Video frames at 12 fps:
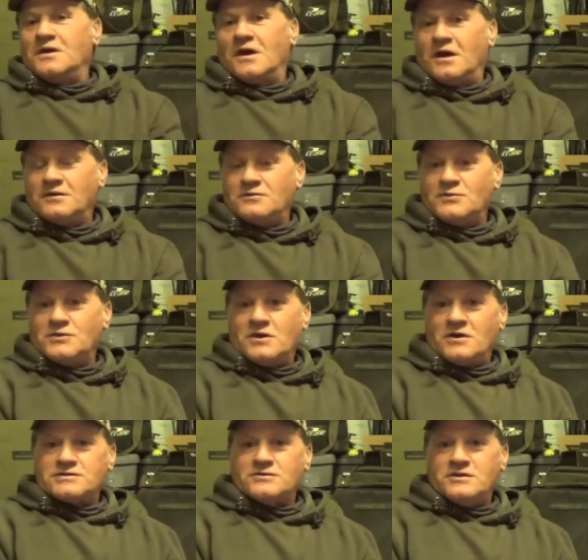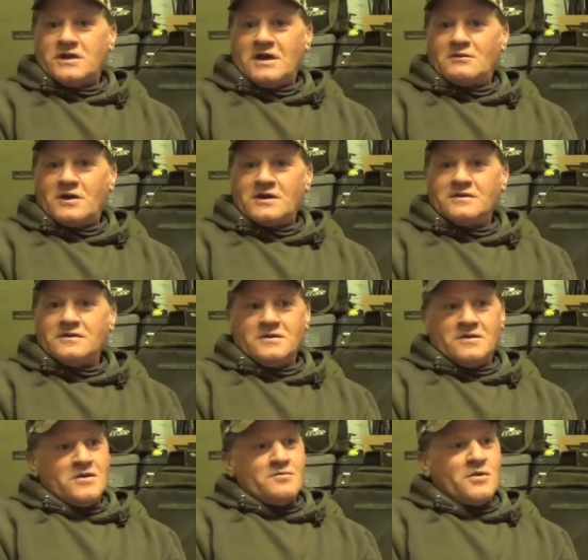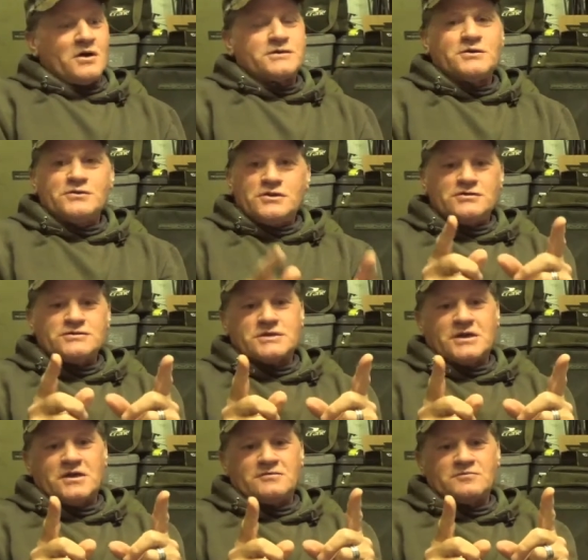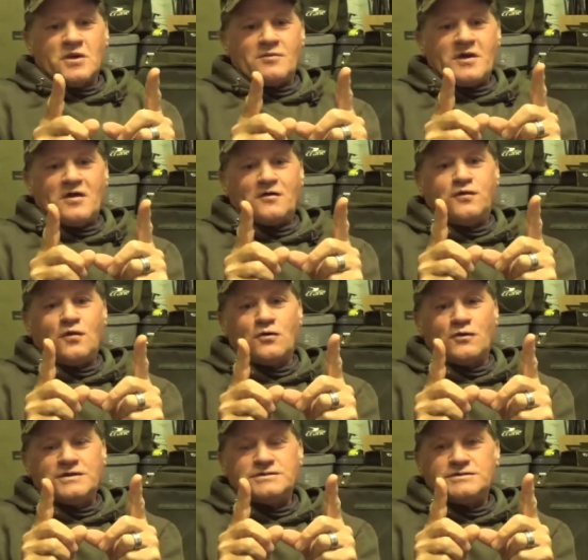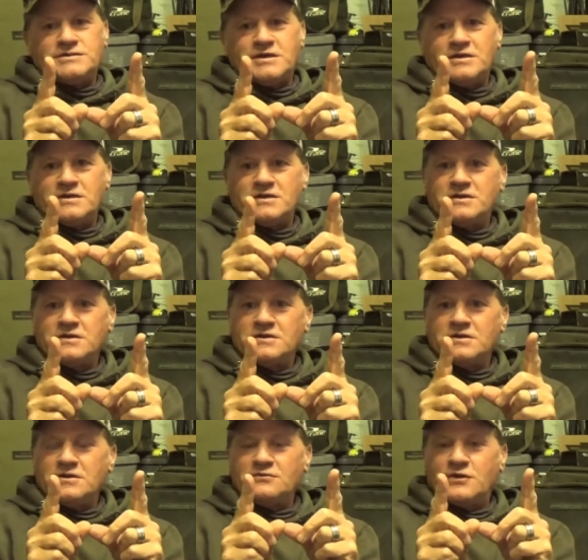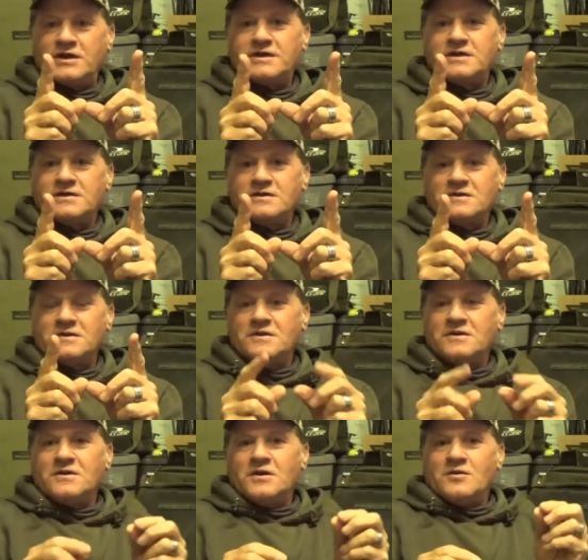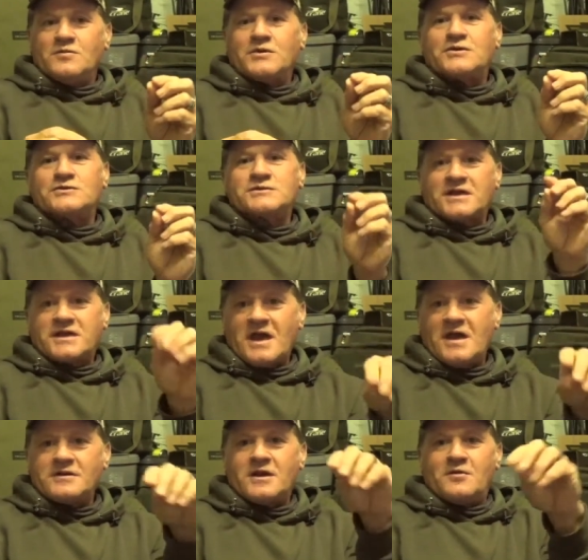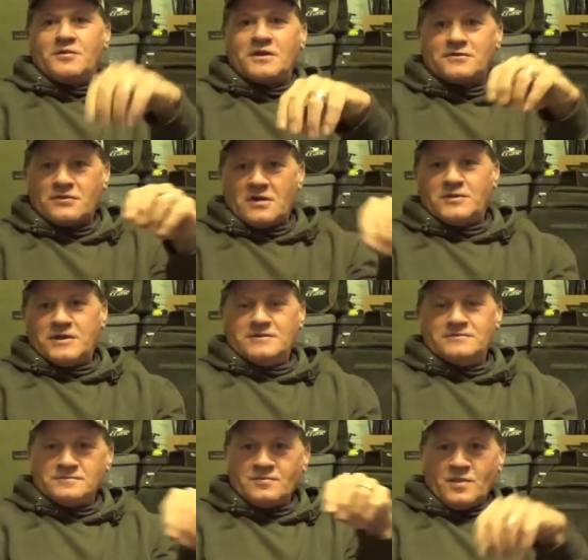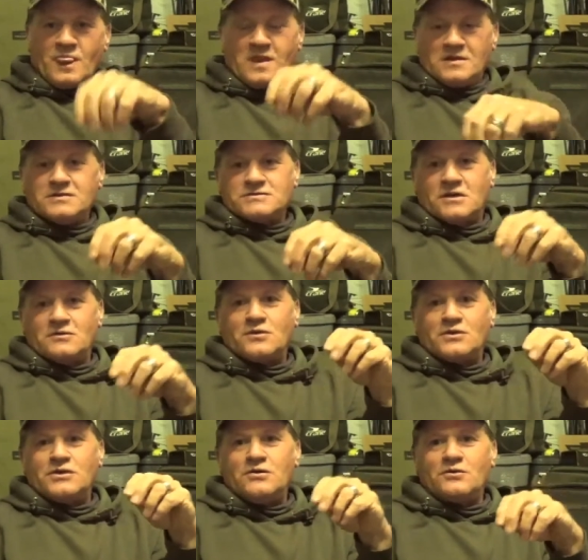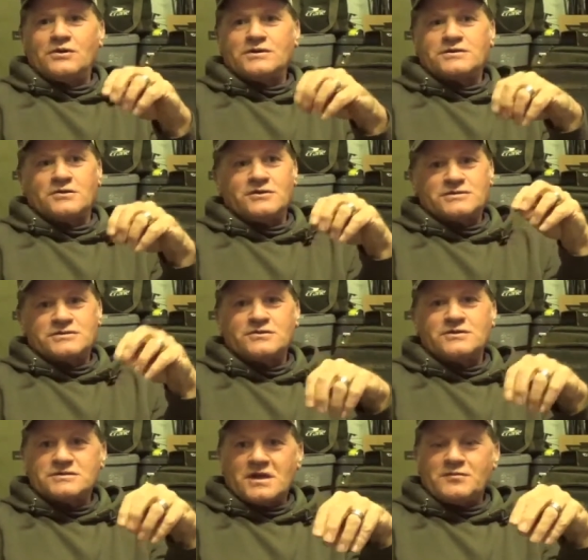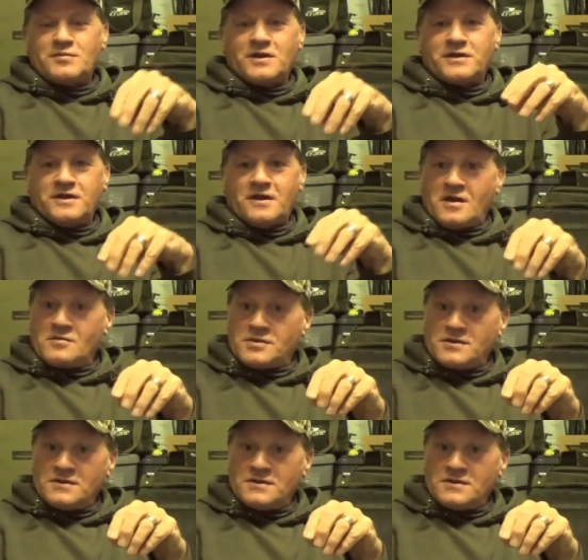and I do it that way. But I do use about a 4-inch rig because they can get a bit grubby. So what you want to do, as soon as they pick it up,